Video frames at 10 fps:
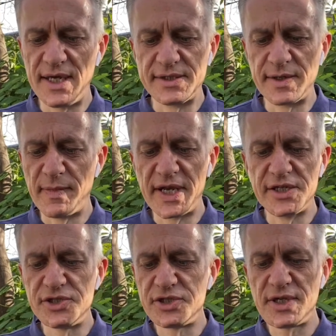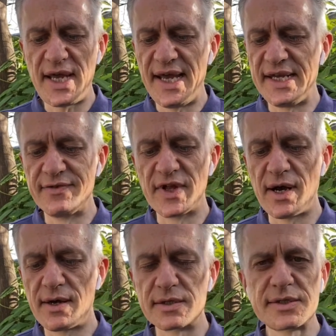diminish any of the
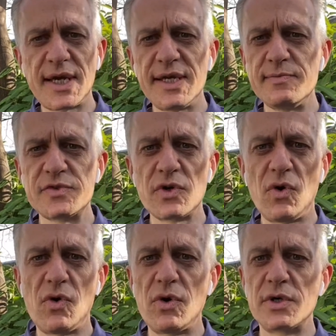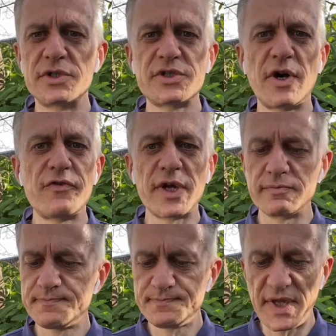hard times or suffering
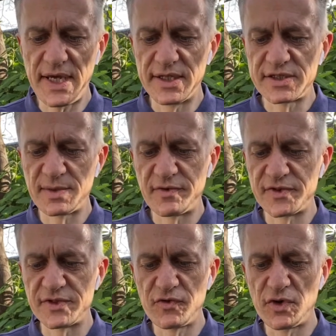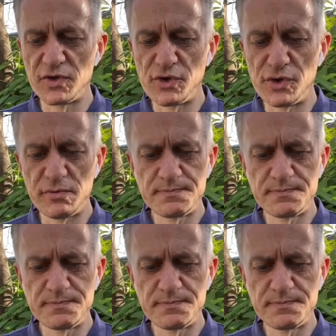that some of us have gone through.